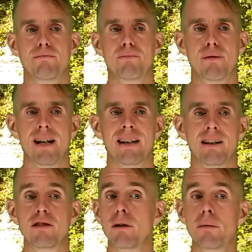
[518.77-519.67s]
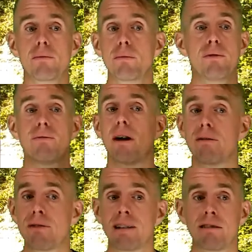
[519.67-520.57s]
Brilliant. And so we've
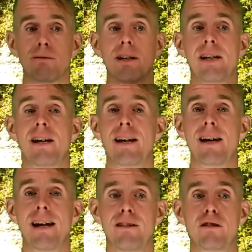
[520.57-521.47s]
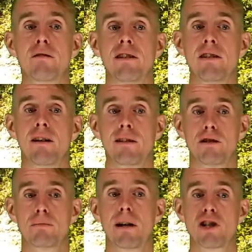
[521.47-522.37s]
effectively integrated our
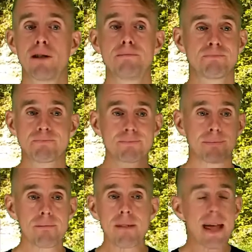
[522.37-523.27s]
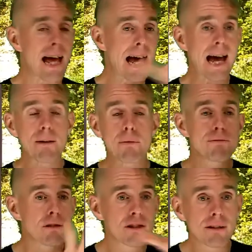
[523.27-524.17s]
expression. And we've
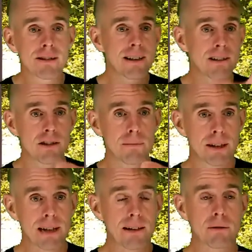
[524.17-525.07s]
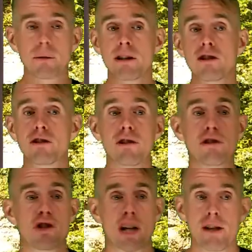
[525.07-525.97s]
resulted in something now that we can just use a
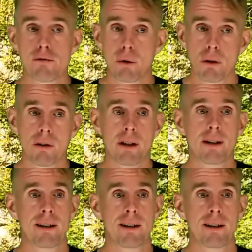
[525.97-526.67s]
chain rule on.